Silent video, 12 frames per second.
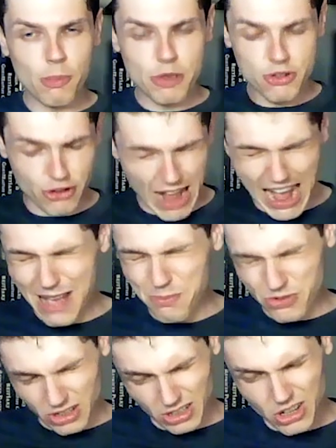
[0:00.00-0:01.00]
but you should
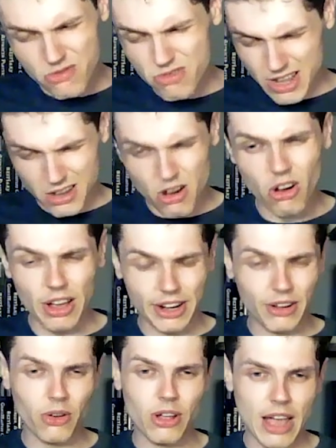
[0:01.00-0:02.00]
absolutely go
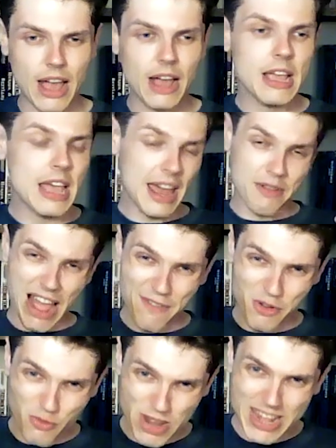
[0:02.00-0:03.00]
and look at and have
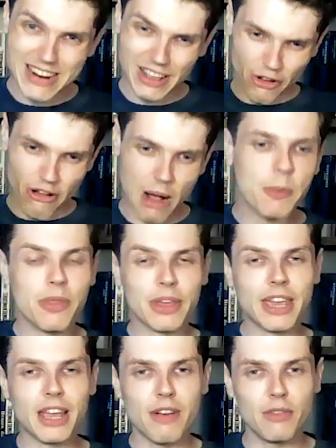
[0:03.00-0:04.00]
a read and grapple with The
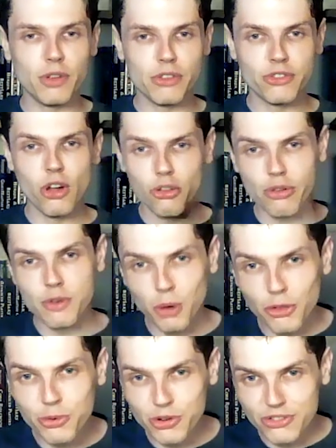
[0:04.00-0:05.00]
King of Elfland's Daughter if you
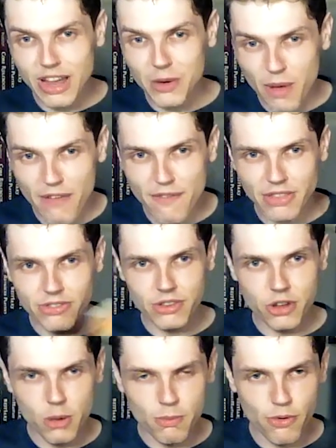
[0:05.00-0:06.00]
want to understand where fantasy
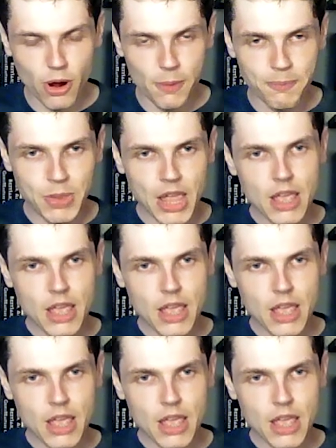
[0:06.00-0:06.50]
has come from.